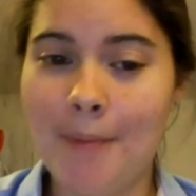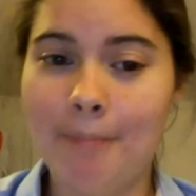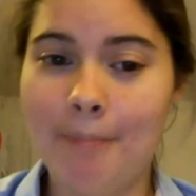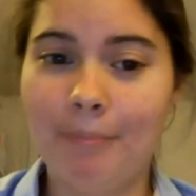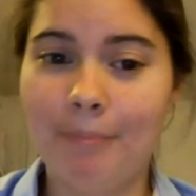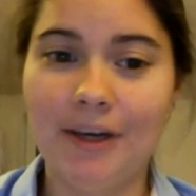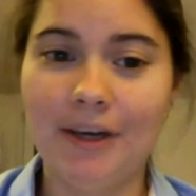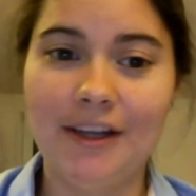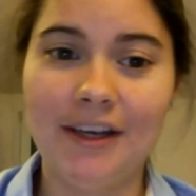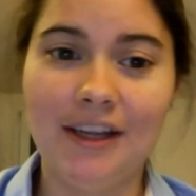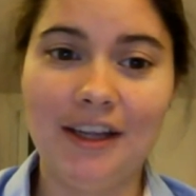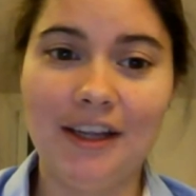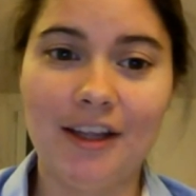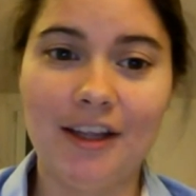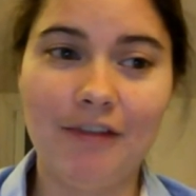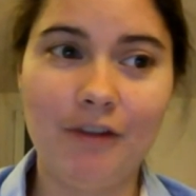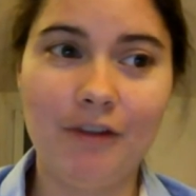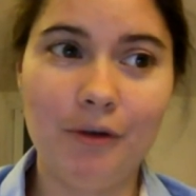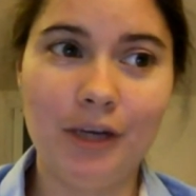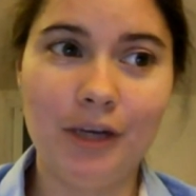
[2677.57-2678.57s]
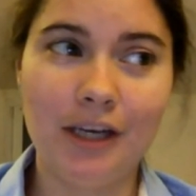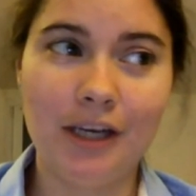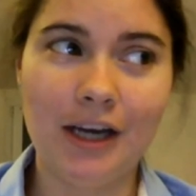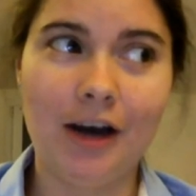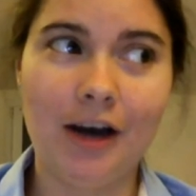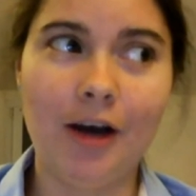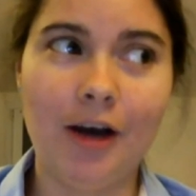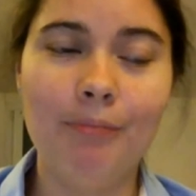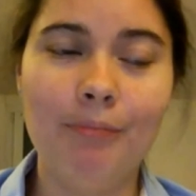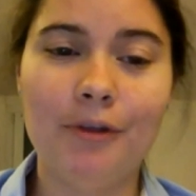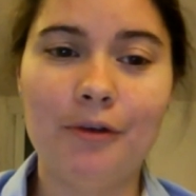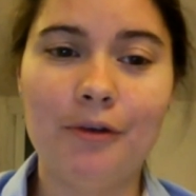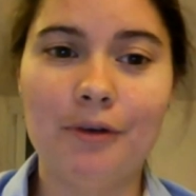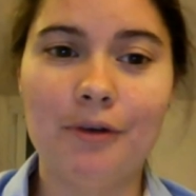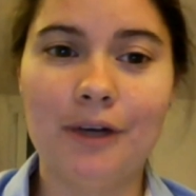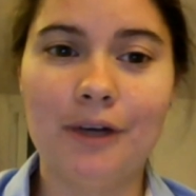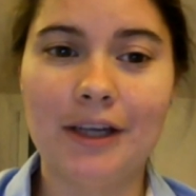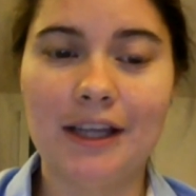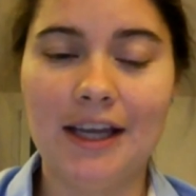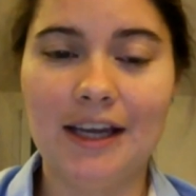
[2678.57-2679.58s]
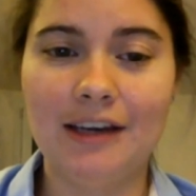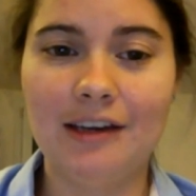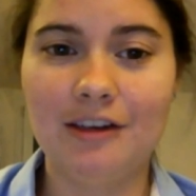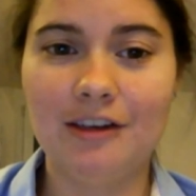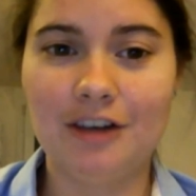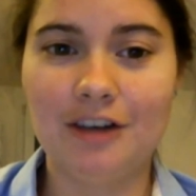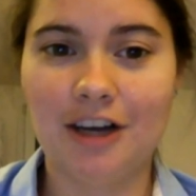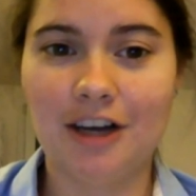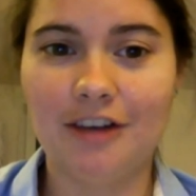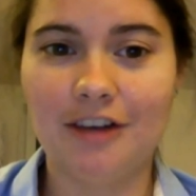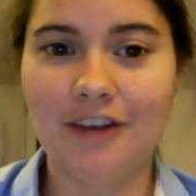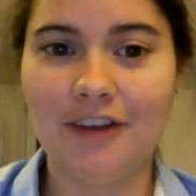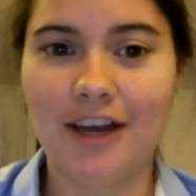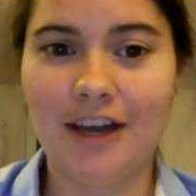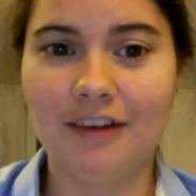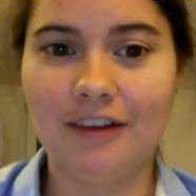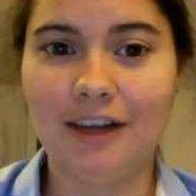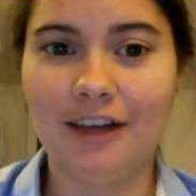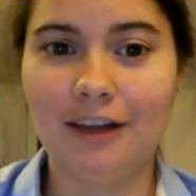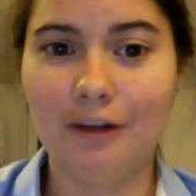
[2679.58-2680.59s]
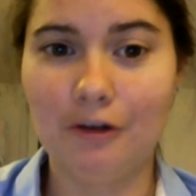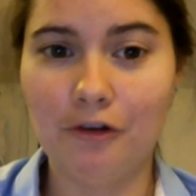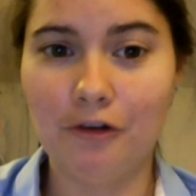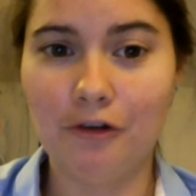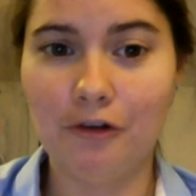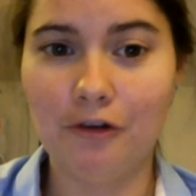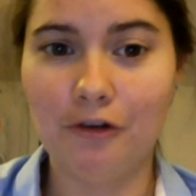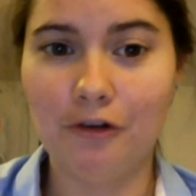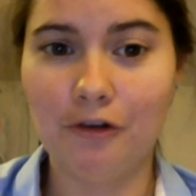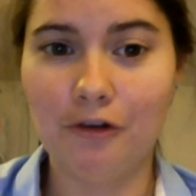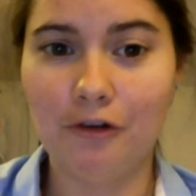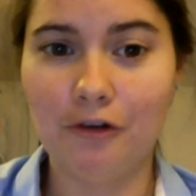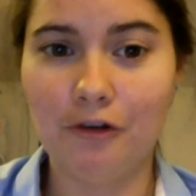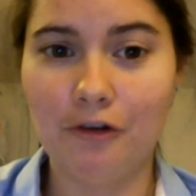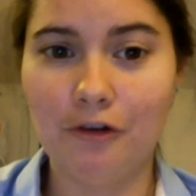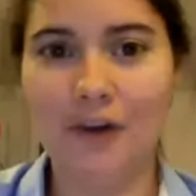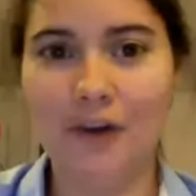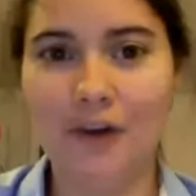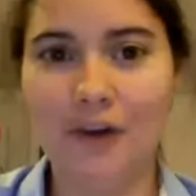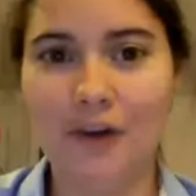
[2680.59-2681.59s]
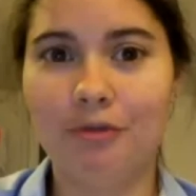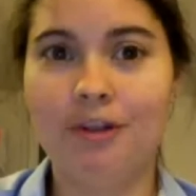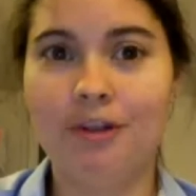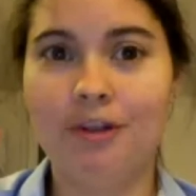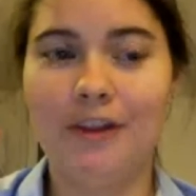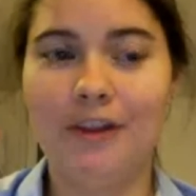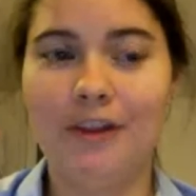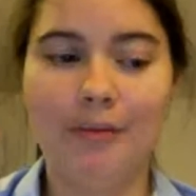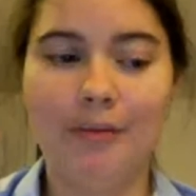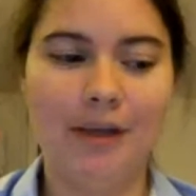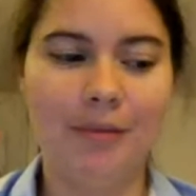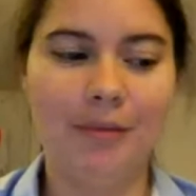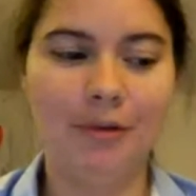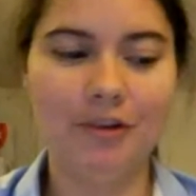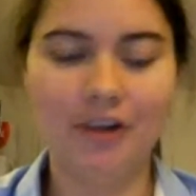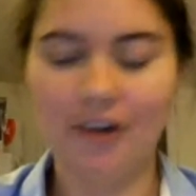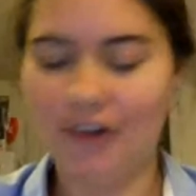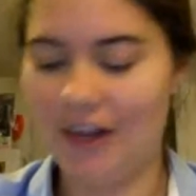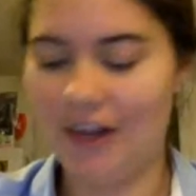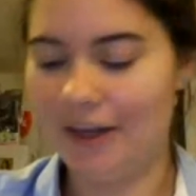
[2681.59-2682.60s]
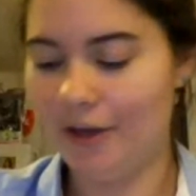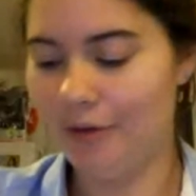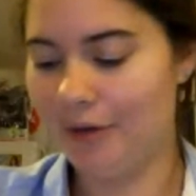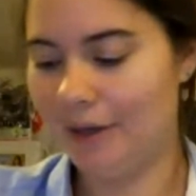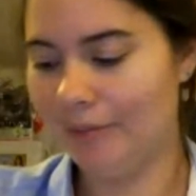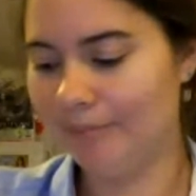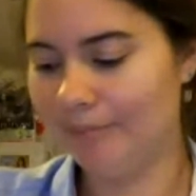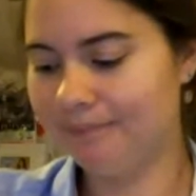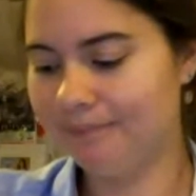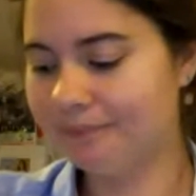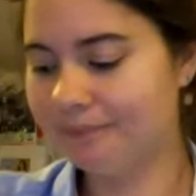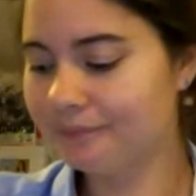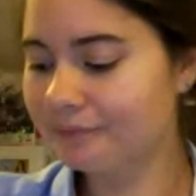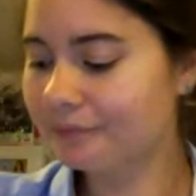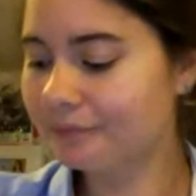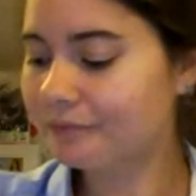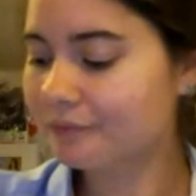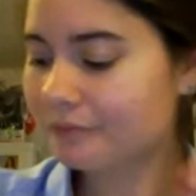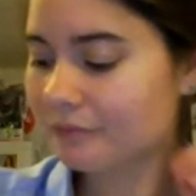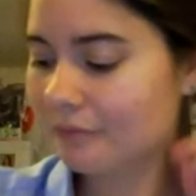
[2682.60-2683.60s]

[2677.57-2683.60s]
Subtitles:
but if you need help, you again can contact Other Student Rentals, and hopefully they'll be able to set you up.